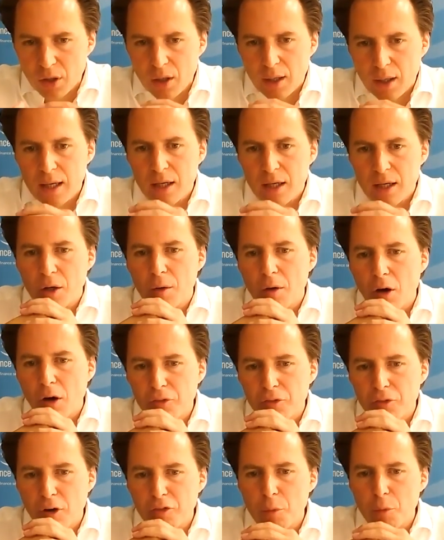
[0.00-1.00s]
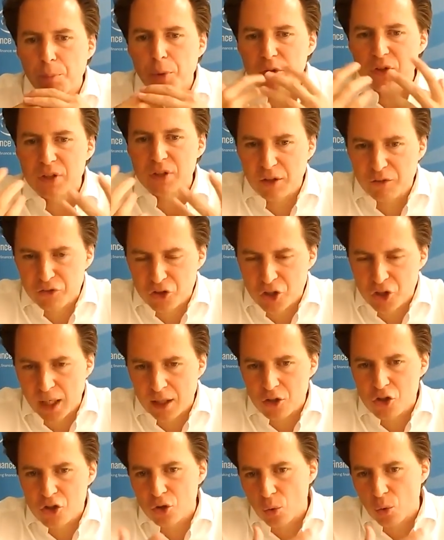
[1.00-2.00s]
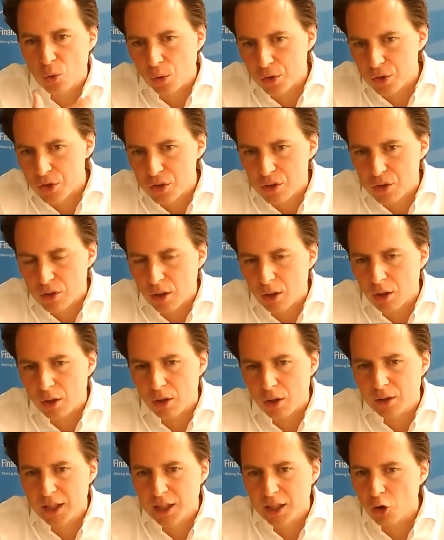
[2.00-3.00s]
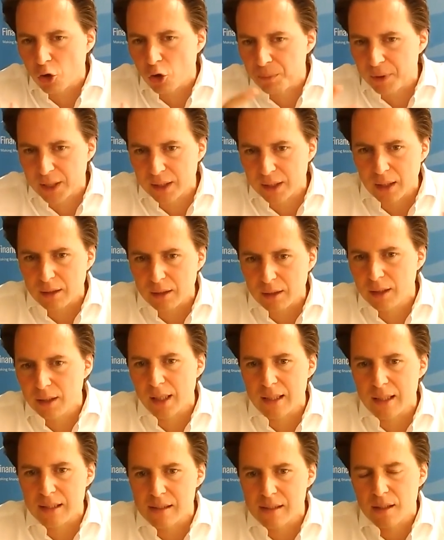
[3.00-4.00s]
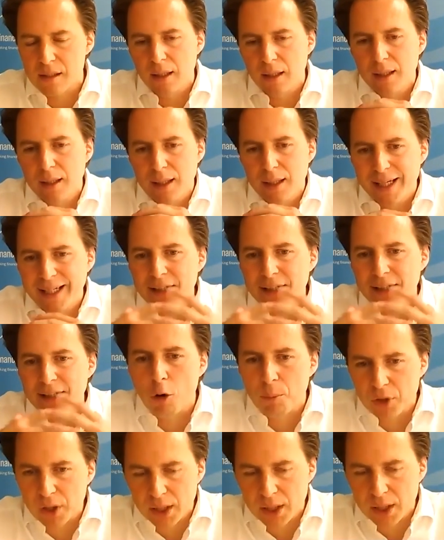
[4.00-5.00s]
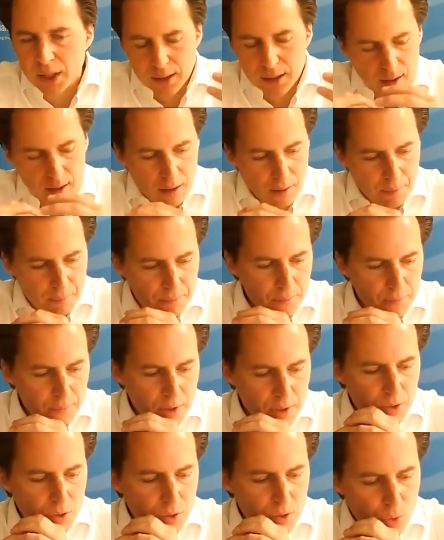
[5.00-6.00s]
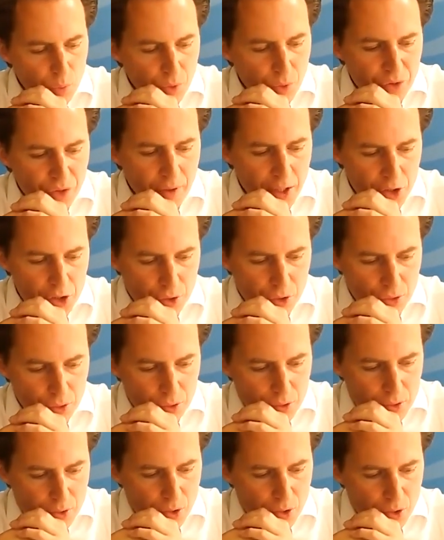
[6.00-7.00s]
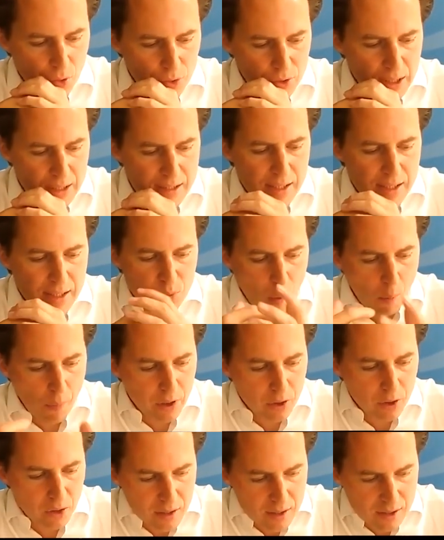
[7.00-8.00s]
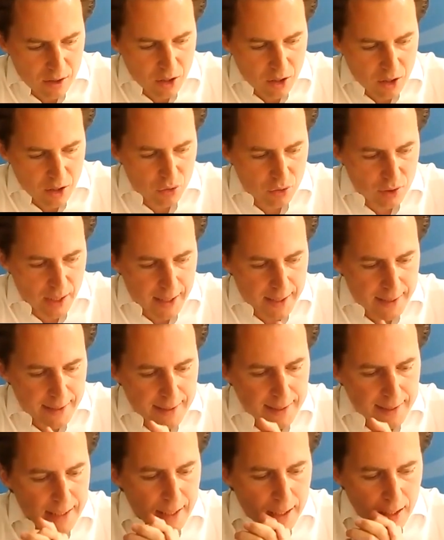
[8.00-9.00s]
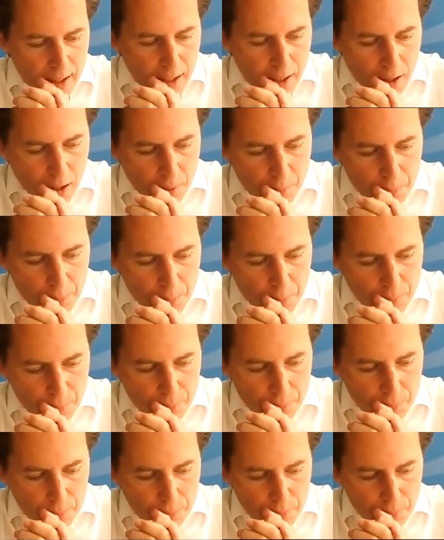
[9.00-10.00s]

of a positive change towards an economy that is in harmony with nature. So this is what we're going to discuss today. And